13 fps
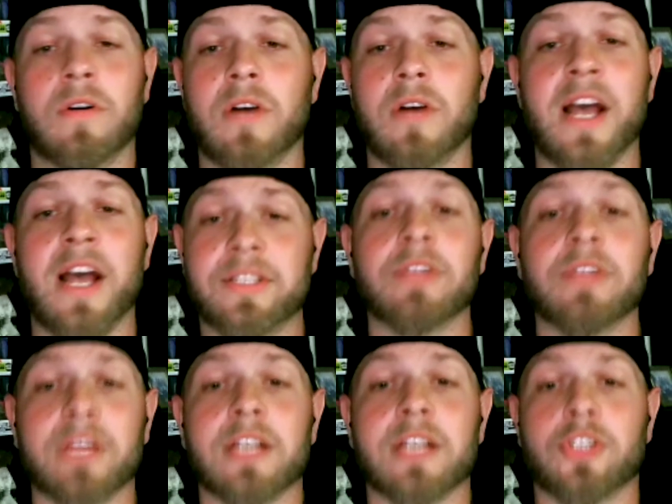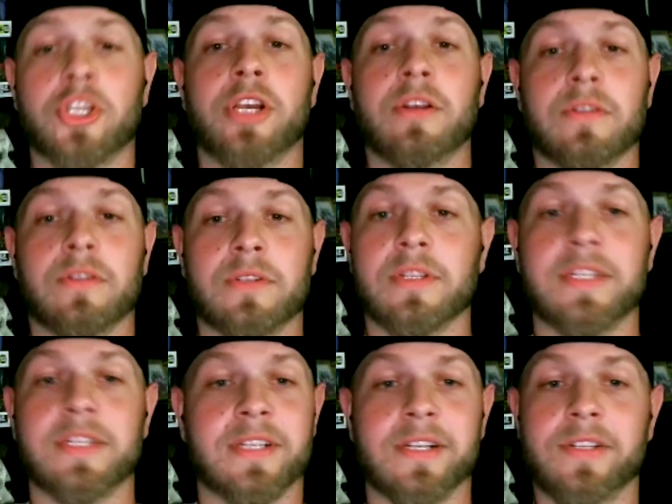I still get chills
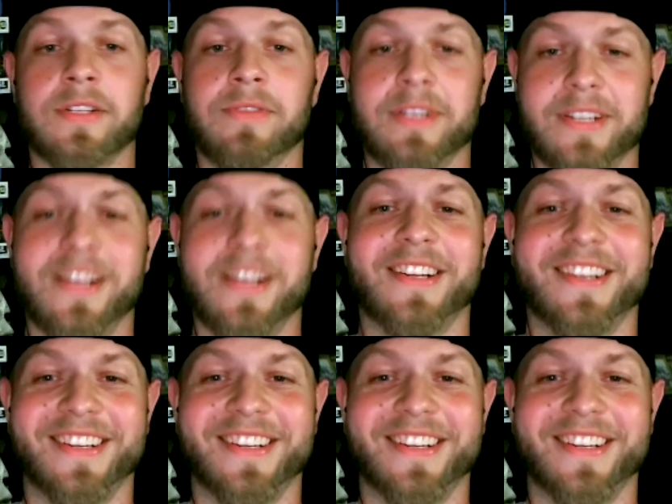listening to it.